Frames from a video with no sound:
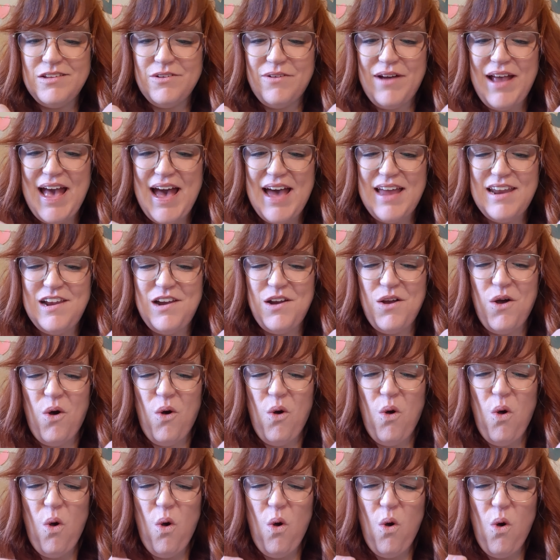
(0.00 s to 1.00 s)
So I had an
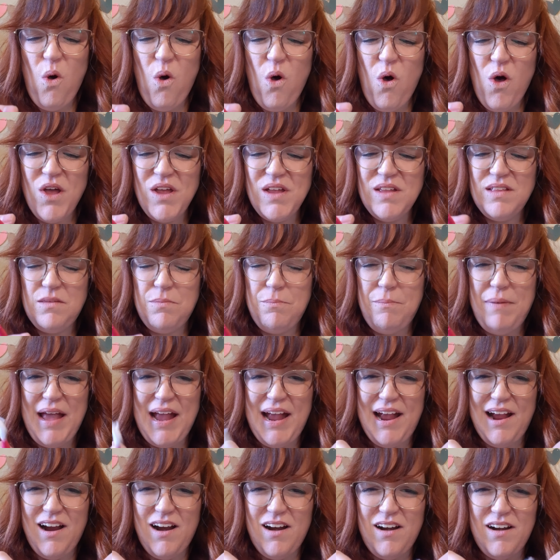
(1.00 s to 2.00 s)
old
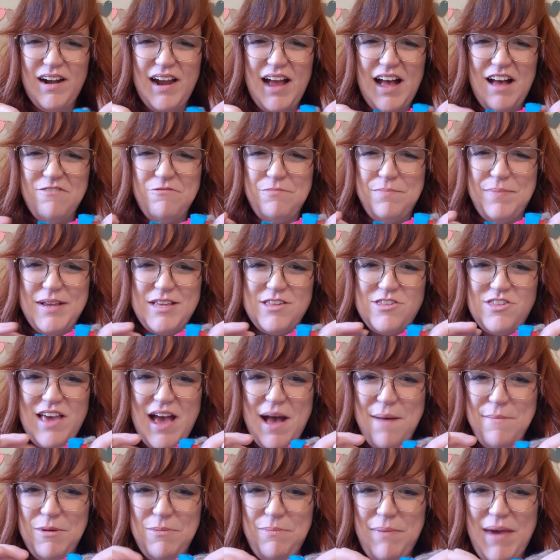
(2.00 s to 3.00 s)
pair of
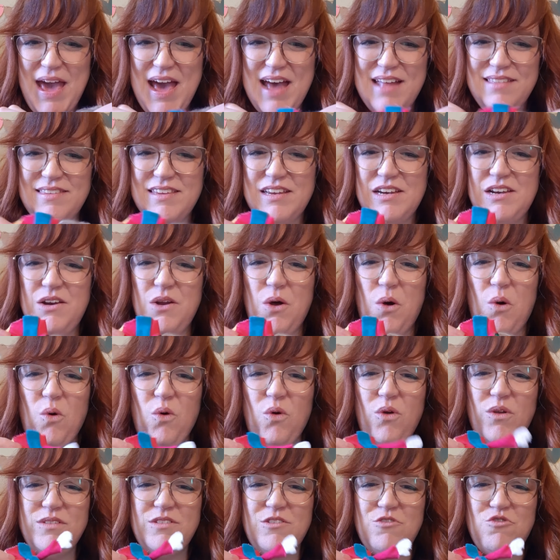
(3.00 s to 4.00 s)
pajama pants and an
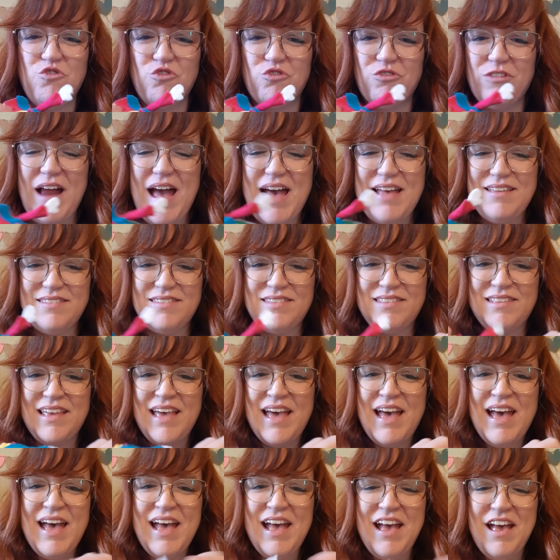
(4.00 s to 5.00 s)
old dress
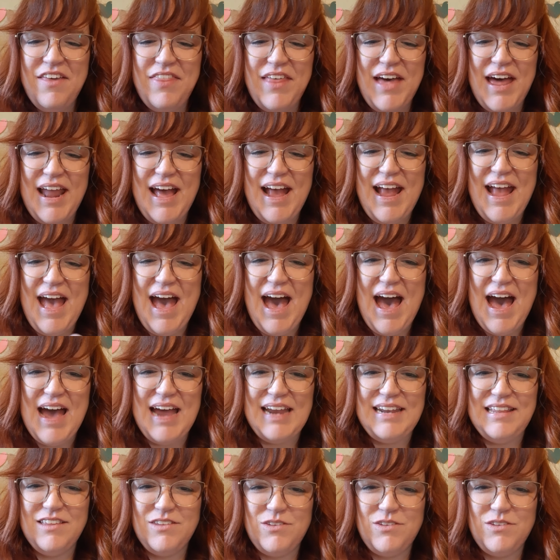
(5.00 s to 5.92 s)
that I had.